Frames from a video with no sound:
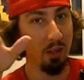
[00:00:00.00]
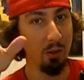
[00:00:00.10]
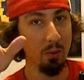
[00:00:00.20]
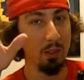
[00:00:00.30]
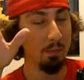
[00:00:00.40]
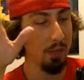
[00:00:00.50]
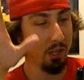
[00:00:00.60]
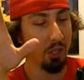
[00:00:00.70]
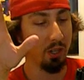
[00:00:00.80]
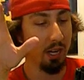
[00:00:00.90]
So to
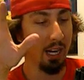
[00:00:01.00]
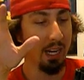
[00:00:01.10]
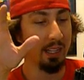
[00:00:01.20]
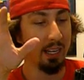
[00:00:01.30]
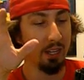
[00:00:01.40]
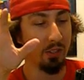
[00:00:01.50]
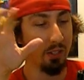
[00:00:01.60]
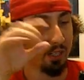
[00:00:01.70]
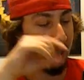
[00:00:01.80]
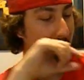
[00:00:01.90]
make sure I gained that
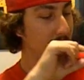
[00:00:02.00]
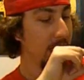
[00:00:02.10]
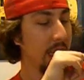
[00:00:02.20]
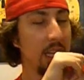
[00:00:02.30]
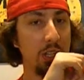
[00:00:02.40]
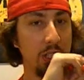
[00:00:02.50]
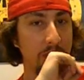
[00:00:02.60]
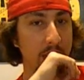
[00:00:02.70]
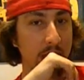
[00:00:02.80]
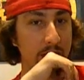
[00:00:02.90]
extra inch
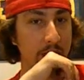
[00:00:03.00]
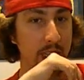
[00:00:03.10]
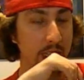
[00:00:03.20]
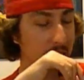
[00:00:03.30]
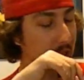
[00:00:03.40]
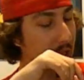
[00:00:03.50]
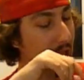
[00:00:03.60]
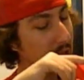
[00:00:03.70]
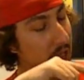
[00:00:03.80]
of safety,